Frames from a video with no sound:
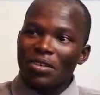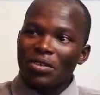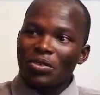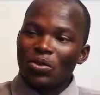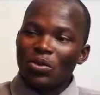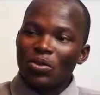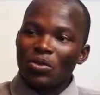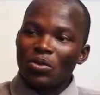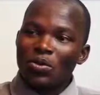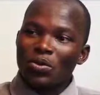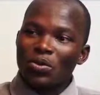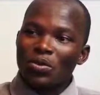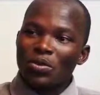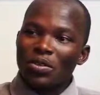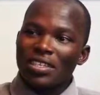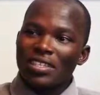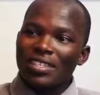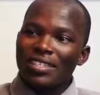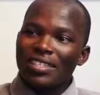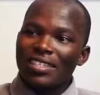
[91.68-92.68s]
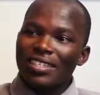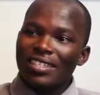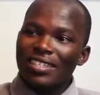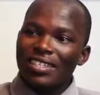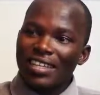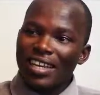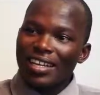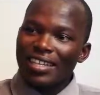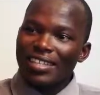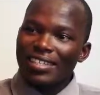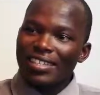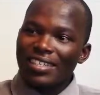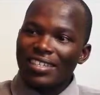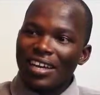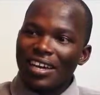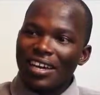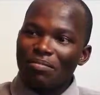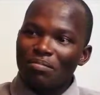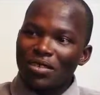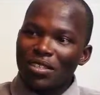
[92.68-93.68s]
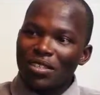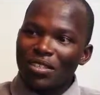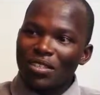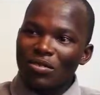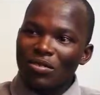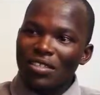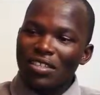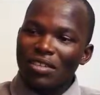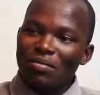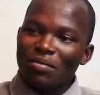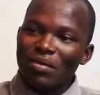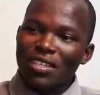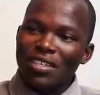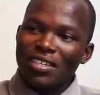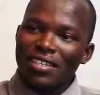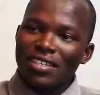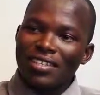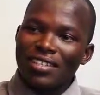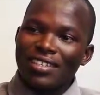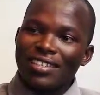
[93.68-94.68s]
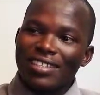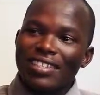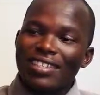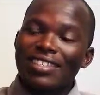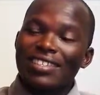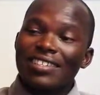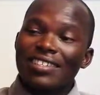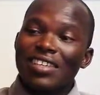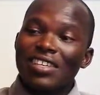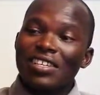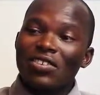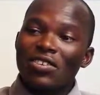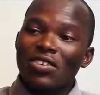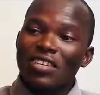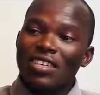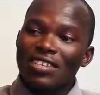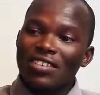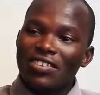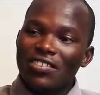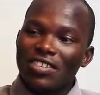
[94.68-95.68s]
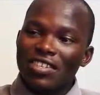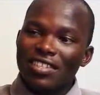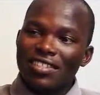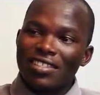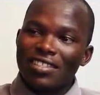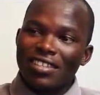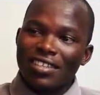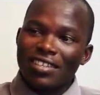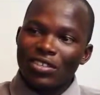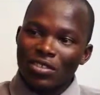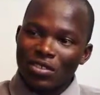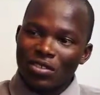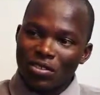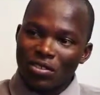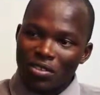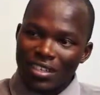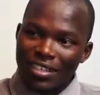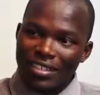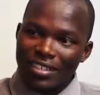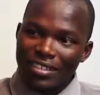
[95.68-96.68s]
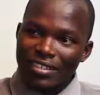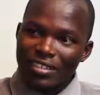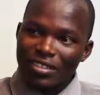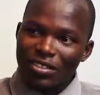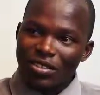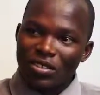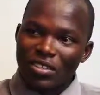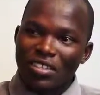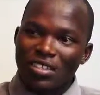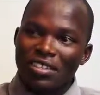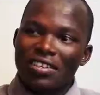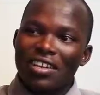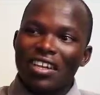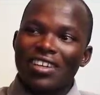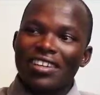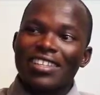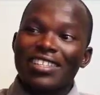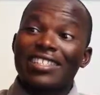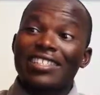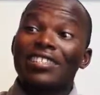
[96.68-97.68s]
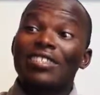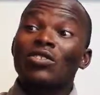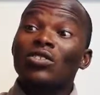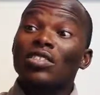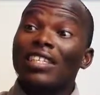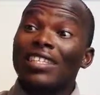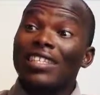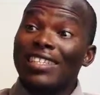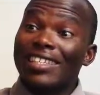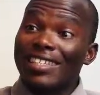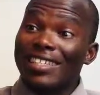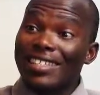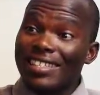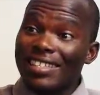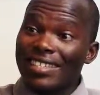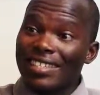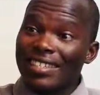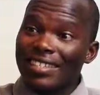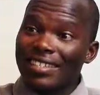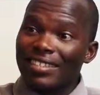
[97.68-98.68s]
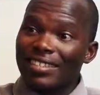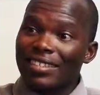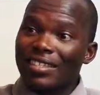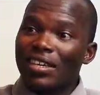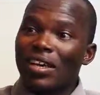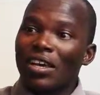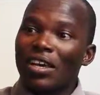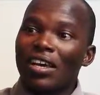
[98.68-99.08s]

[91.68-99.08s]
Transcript: So essentially it happens when somebody has a dysregulation in the insulin, so it's like his insulin resistance.